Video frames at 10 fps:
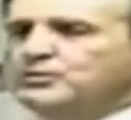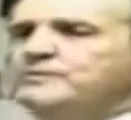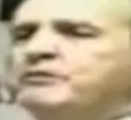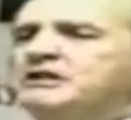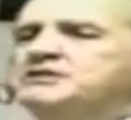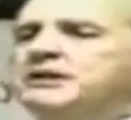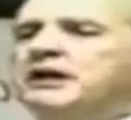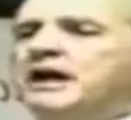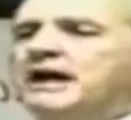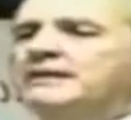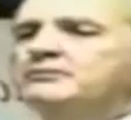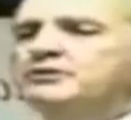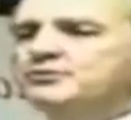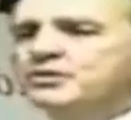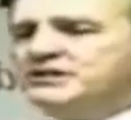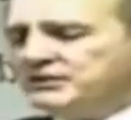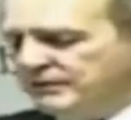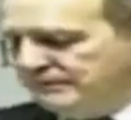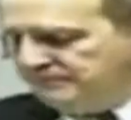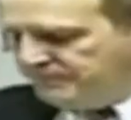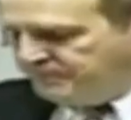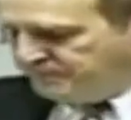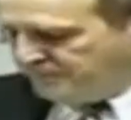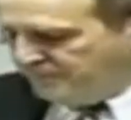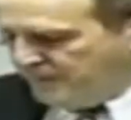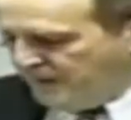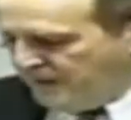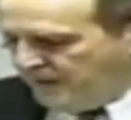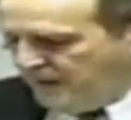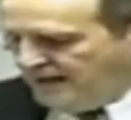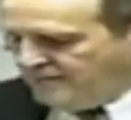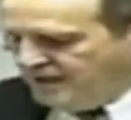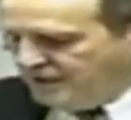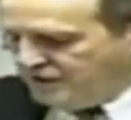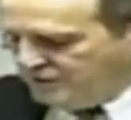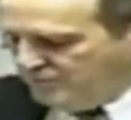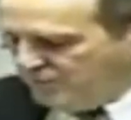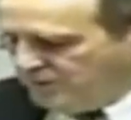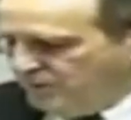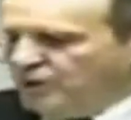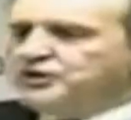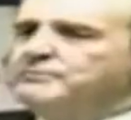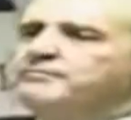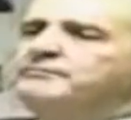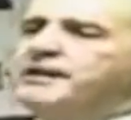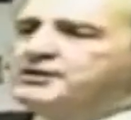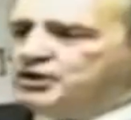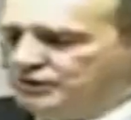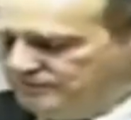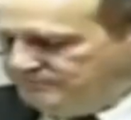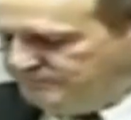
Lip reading: to replacing God with reason and religion with the worship of nature.